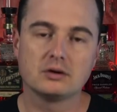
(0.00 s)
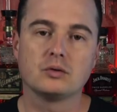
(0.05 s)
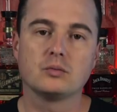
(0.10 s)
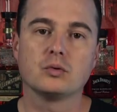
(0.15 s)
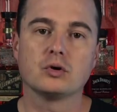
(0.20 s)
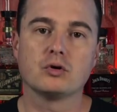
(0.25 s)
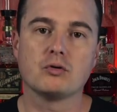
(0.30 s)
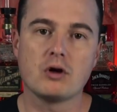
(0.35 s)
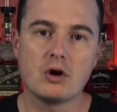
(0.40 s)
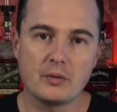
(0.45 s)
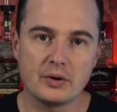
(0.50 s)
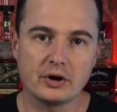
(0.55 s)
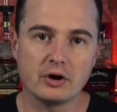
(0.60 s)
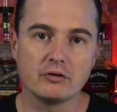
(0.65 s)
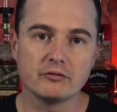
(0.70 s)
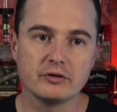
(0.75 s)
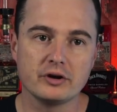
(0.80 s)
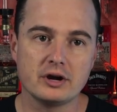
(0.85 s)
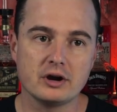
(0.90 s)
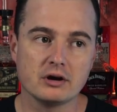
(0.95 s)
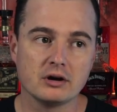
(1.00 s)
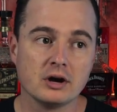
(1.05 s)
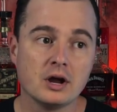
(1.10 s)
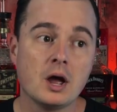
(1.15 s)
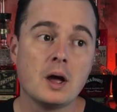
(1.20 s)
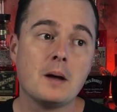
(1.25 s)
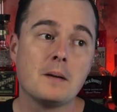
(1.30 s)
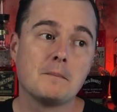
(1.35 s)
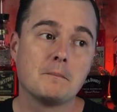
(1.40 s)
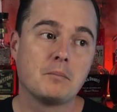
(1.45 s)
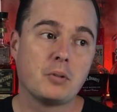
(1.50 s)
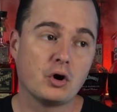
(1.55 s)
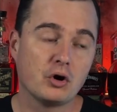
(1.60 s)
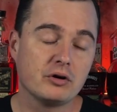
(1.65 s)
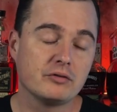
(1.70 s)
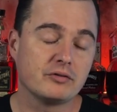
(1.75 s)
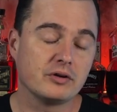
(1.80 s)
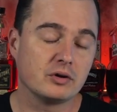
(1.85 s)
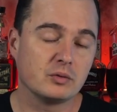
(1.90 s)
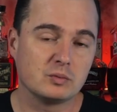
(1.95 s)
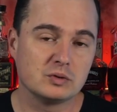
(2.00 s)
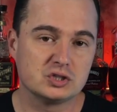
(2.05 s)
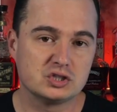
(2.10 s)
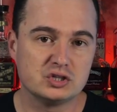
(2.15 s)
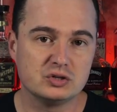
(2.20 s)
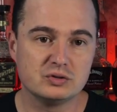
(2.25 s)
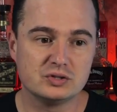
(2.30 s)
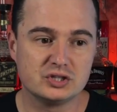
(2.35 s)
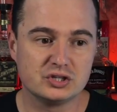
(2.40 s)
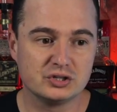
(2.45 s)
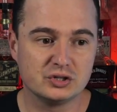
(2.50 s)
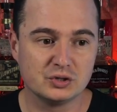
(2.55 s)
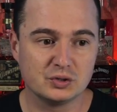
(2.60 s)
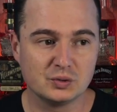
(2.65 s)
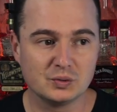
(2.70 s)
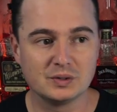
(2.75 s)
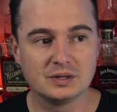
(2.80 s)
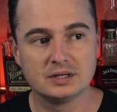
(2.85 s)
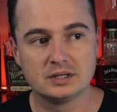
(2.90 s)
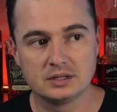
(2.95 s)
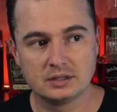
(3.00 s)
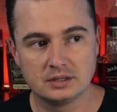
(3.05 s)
we're growing over here. Part of it was due to